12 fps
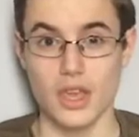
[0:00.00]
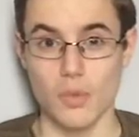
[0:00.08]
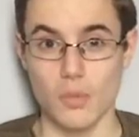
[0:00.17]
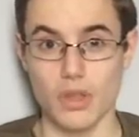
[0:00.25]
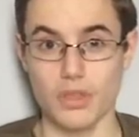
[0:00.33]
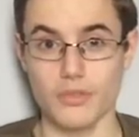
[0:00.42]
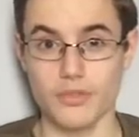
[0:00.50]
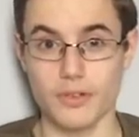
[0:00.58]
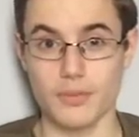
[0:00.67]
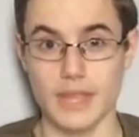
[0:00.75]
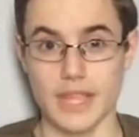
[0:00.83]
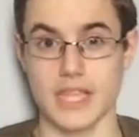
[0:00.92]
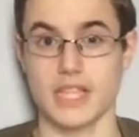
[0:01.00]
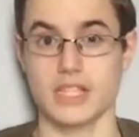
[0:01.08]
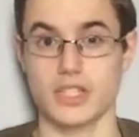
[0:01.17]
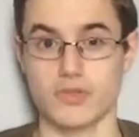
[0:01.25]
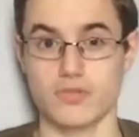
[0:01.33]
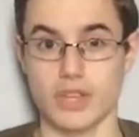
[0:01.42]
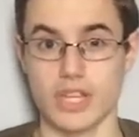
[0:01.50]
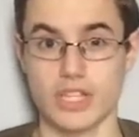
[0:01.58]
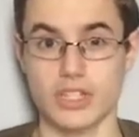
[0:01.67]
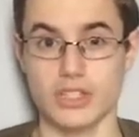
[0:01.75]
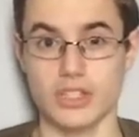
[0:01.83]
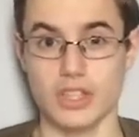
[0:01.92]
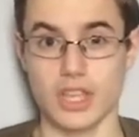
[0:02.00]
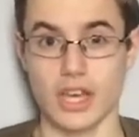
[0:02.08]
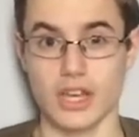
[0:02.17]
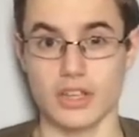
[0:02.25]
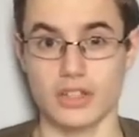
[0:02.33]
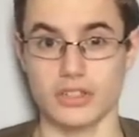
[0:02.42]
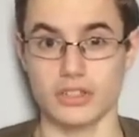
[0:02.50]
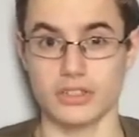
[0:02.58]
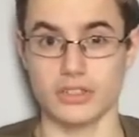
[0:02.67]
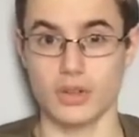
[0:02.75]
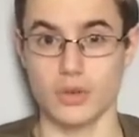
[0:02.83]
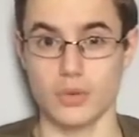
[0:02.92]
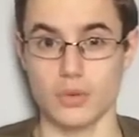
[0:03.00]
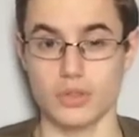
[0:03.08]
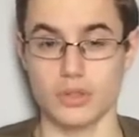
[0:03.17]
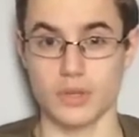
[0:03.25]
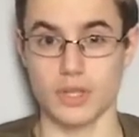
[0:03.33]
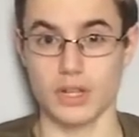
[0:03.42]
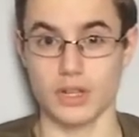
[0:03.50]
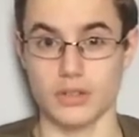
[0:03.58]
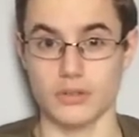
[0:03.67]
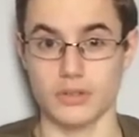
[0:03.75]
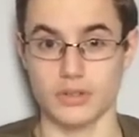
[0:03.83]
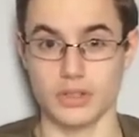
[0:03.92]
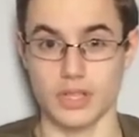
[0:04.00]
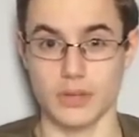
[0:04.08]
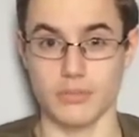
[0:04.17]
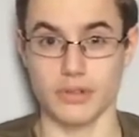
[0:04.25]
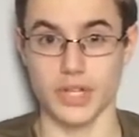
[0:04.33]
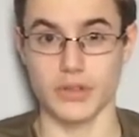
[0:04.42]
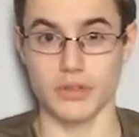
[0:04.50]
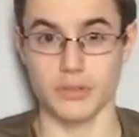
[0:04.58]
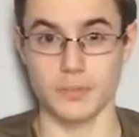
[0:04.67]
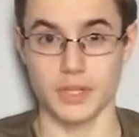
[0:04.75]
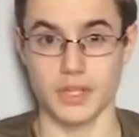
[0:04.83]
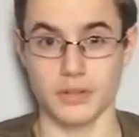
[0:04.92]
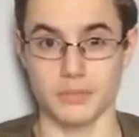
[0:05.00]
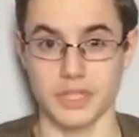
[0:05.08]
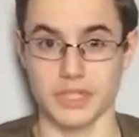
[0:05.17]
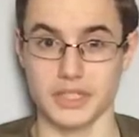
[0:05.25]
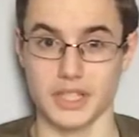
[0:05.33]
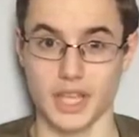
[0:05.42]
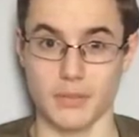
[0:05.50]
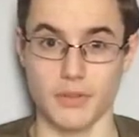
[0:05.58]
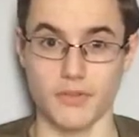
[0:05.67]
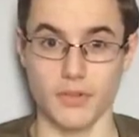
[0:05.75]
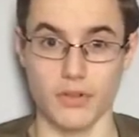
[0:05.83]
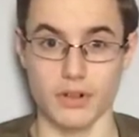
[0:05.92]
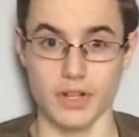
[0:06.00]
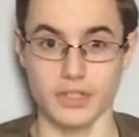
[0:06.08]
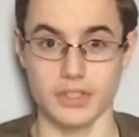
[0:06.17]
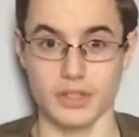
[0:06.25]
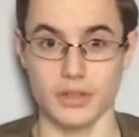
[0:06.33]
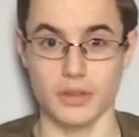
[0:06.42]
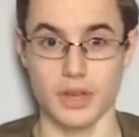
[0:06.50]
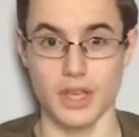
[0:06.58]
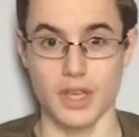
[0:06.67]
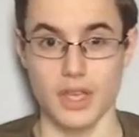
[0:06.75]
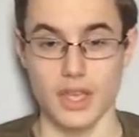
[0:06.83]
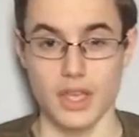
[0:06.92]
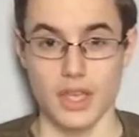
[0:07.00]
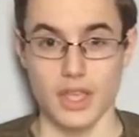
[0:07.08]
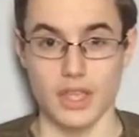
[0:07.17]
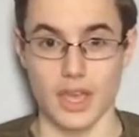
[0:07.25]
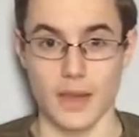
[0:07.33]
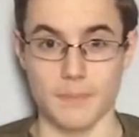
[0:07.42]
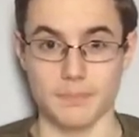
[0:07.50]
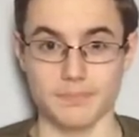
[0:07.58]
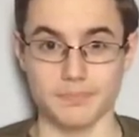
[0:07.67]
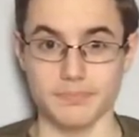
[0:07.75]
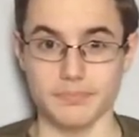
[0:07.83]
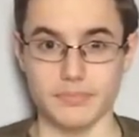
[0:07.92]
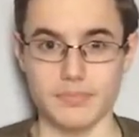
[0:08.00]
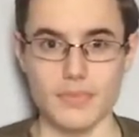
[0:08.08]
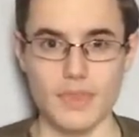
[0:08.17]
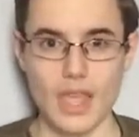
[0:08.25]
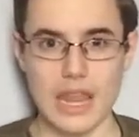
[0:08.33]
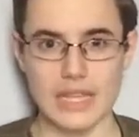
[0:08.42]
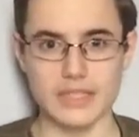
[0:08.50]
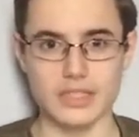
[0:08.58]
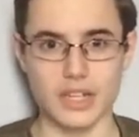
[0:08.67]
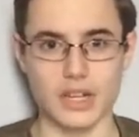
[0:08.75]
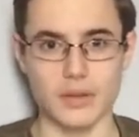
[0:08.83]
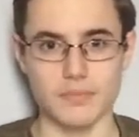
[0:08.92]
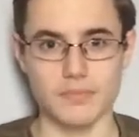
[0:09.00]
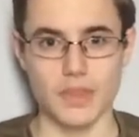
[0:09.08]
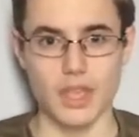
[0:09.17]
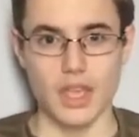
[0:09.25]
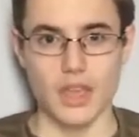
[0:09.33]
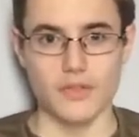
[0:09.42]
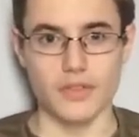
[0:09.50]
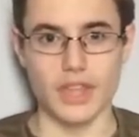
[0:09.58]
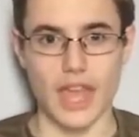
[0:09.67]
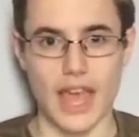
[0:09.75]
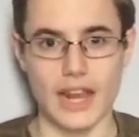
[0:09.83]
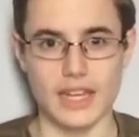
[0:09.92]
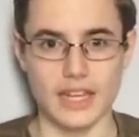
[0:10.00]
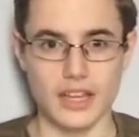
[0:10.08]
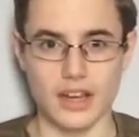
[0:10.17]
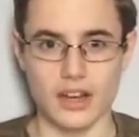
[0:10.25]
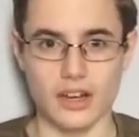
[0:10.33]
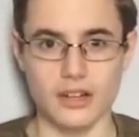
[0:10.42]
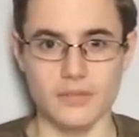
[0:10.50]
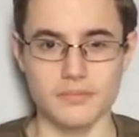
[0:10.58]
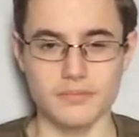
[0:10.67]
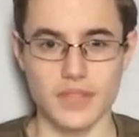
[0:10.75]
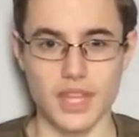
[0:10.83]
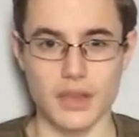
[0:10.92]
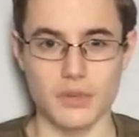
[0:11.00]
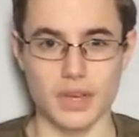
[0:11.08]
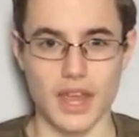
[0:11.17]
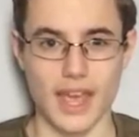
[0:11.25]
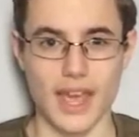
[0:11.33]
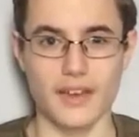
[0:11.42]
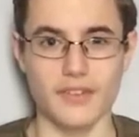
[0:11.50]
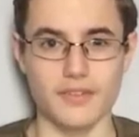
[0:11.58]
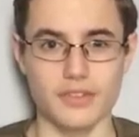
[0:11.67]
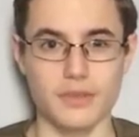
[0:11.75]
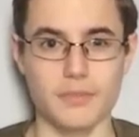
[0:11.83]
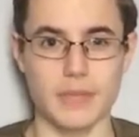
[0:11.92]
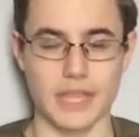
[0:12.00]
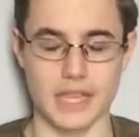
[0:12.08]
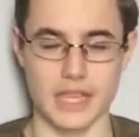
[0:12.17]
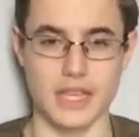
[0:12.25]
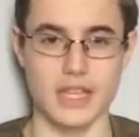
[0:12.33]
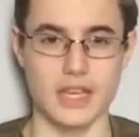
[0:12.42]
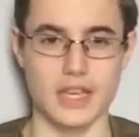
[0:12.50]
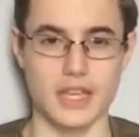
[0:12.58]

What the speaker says: one from each region. That can also include the pre-grouping companies that came before it. So yeah, let's go. For the LNER, it would have to be